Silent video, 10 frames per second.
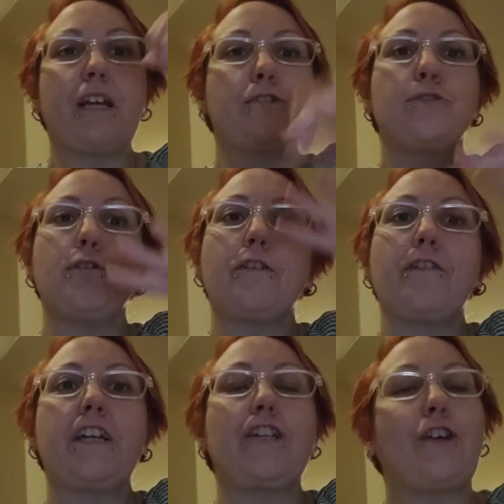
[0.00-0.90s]
And sort of
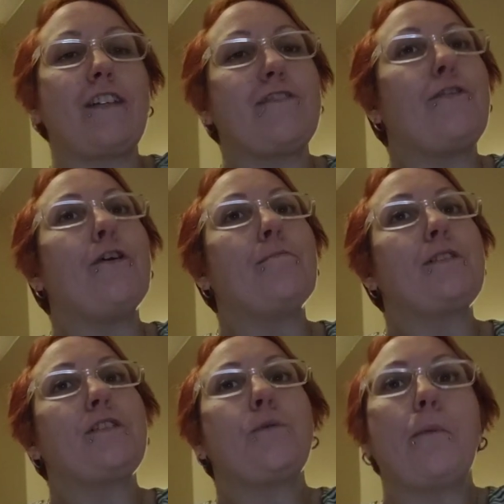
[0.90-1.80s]
like transforms
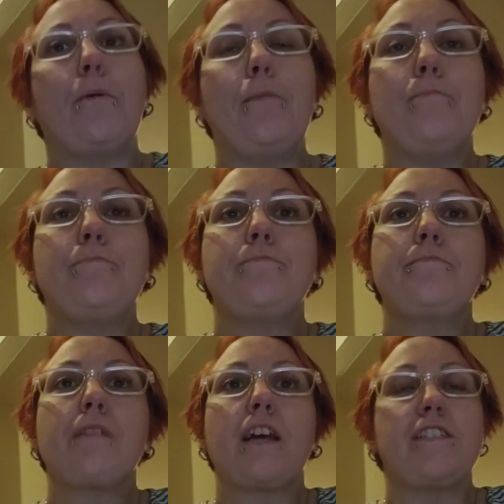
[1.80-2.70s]
into her mum.
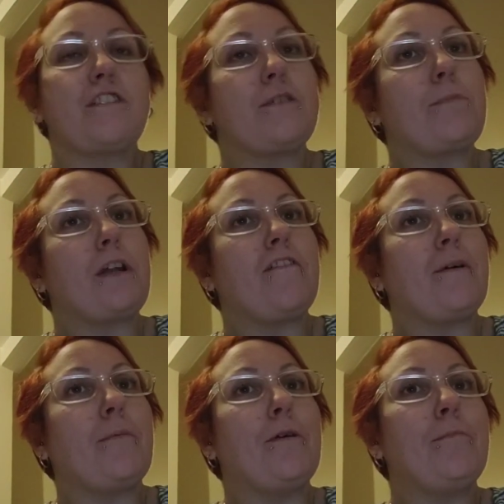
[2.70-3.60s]
Like the spirit of
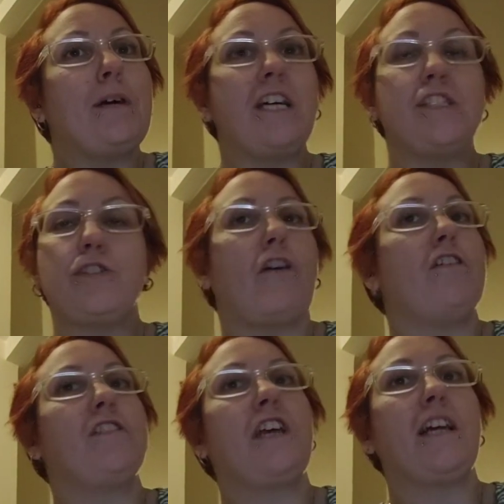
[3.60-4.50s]
her mum. And
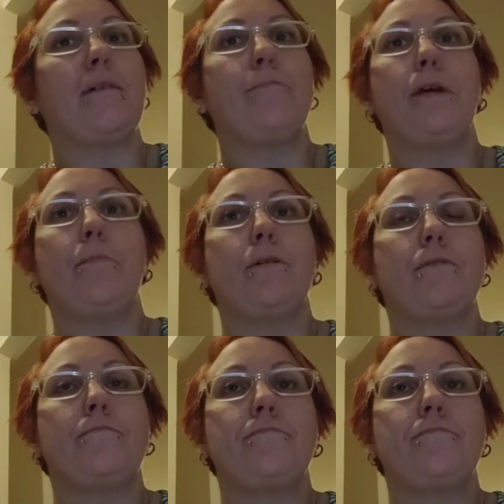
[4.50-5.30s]
starts killing people.